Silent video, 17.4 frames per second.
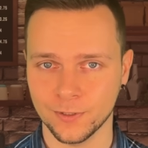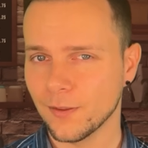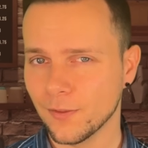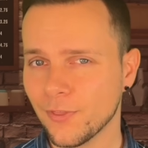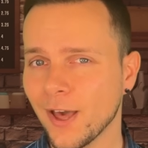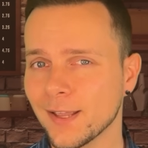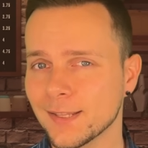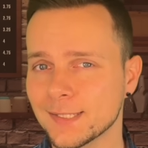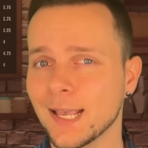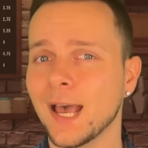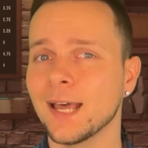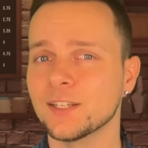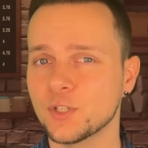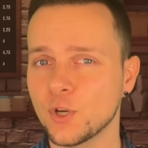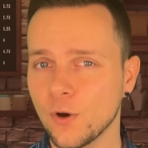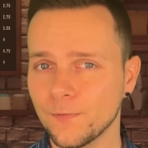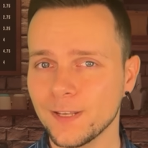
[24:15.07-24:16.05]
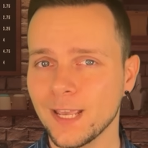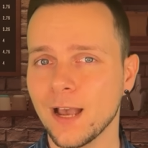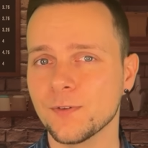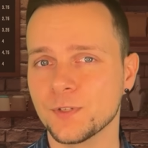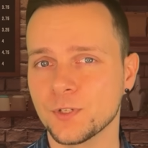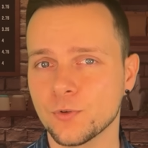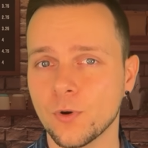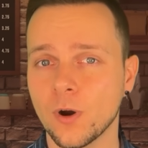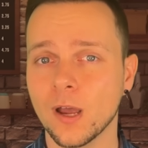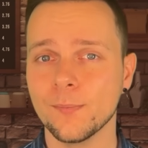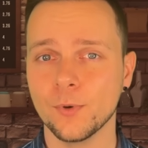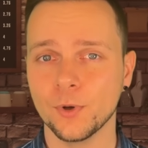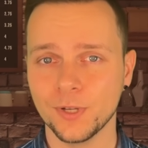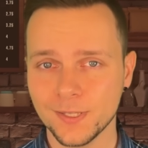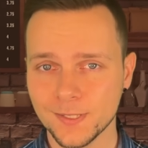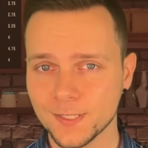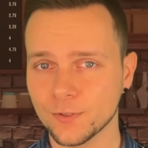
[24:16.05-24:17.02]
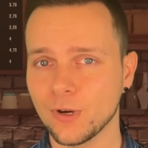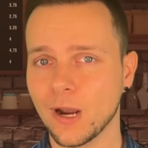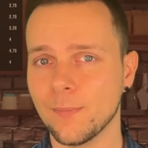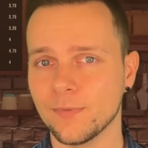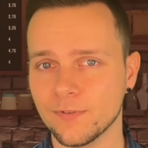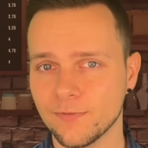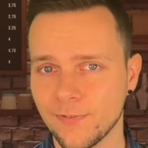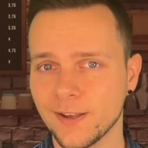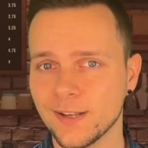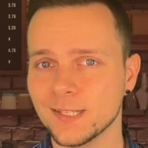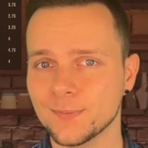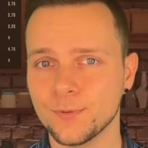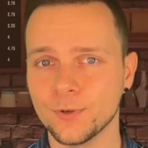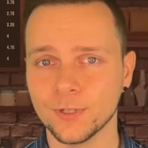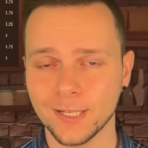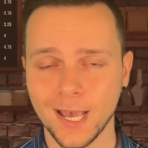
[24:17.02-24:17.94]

That's at Coffeehouse Crime on Instagram and Facebook